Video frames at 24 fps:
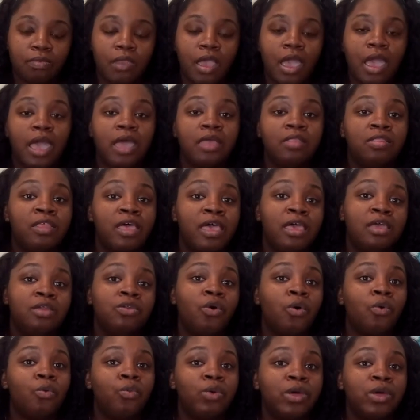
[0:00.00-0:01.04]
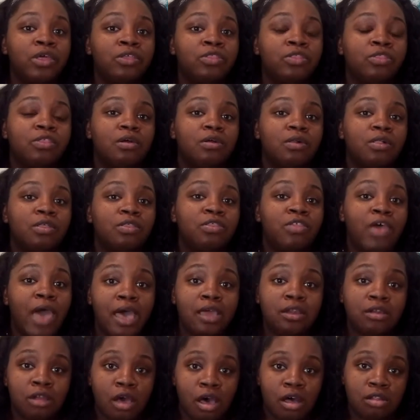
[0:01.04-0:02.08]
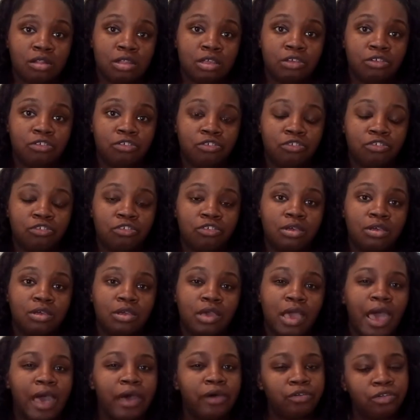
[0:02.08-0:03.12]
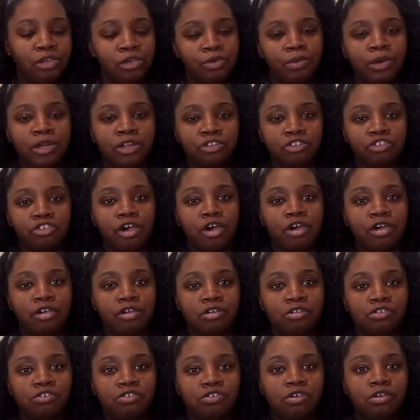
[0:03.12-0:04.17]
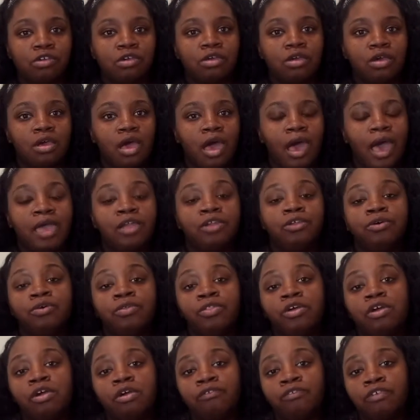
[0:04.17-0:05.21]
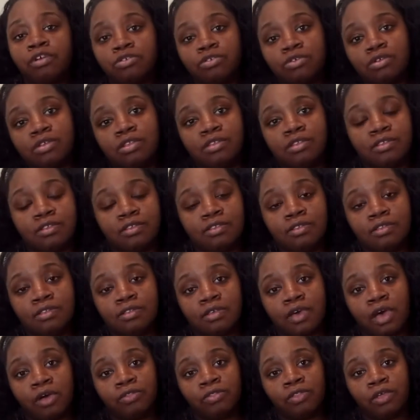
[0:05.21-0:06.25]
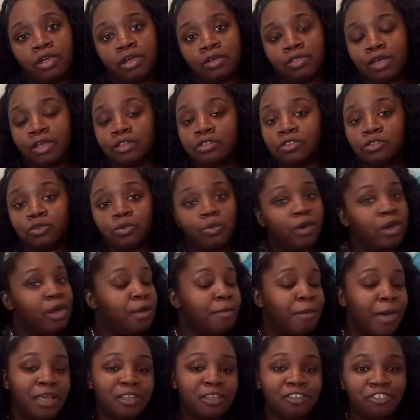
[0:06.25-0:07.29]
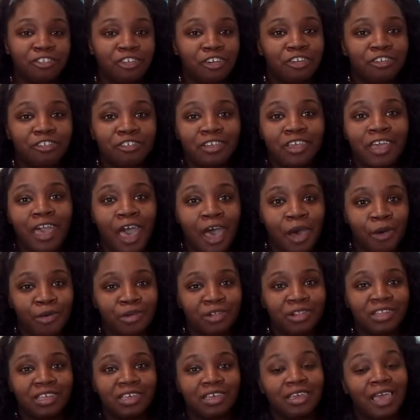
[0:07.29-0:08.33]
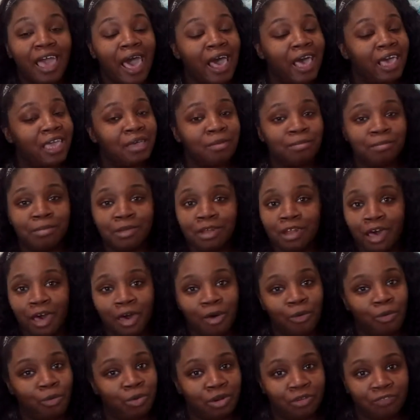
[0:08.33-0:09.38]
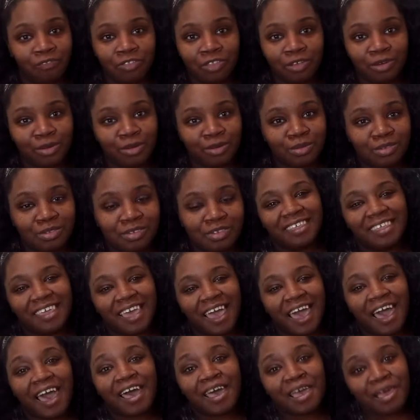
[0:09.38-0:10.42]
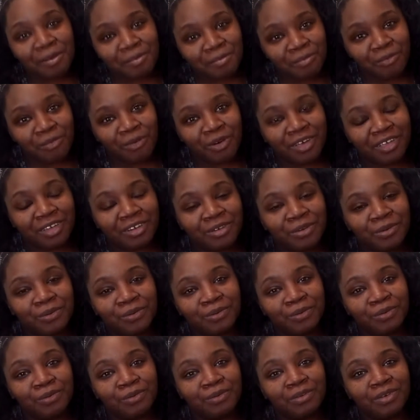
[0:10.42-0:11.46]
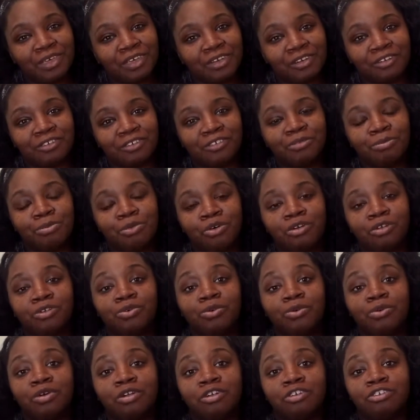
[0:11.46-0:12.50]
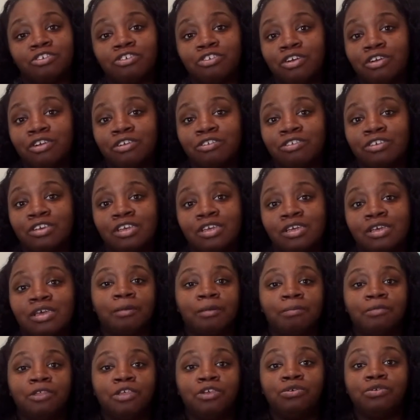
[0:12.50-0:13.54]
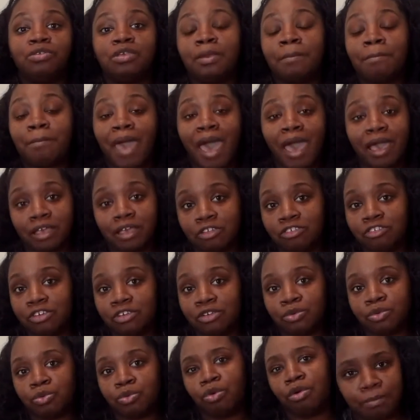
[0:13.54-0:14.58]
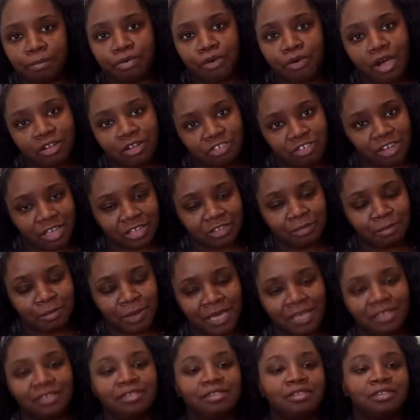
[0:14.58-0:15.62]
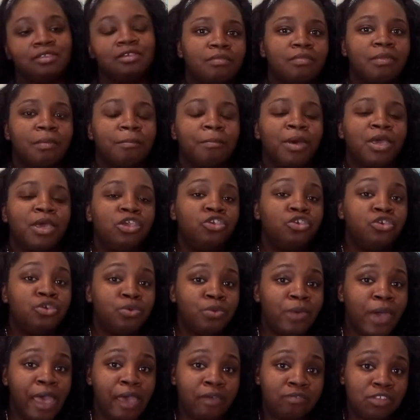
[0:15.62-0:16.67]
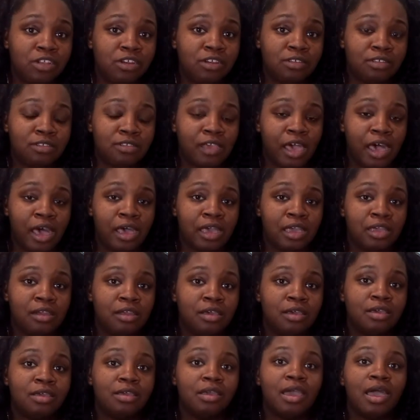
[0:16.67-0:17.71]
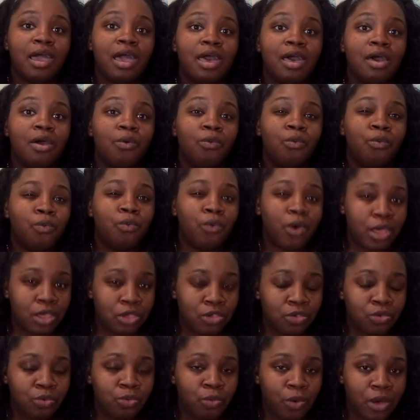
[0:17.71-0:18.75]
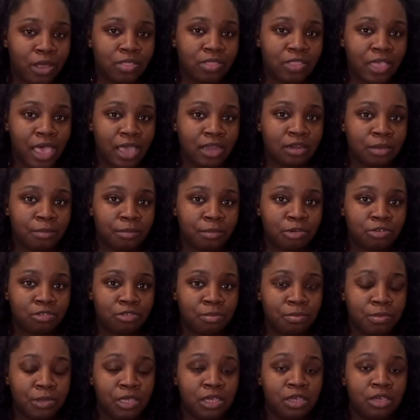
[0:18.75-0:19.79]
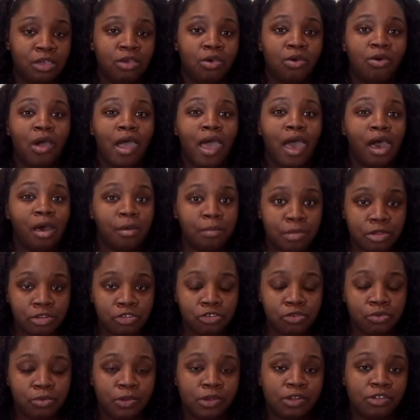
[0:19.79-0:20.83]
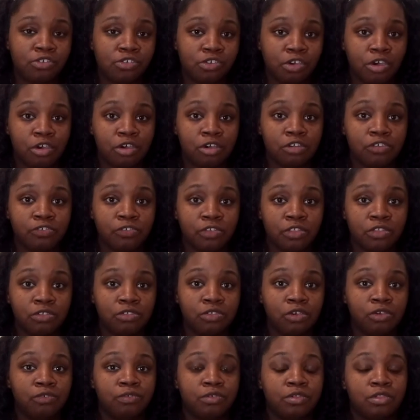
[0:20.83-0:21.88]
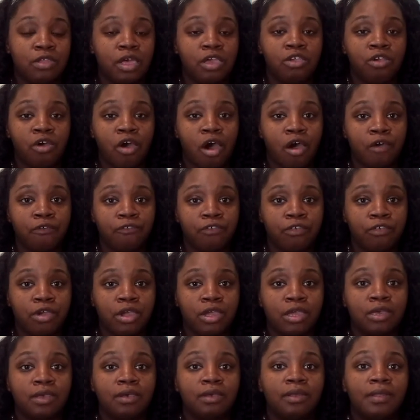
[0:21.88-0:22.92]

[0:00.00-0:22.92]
And then with that knowledge, how do you want to charge? I know there are virtual assistants out there that swear by charging hourly. I am not one of those. I am one who gears more towards charging using packages or project-based. But you have to decide what you want that number to be, how much you want to charge for the service that you're offering.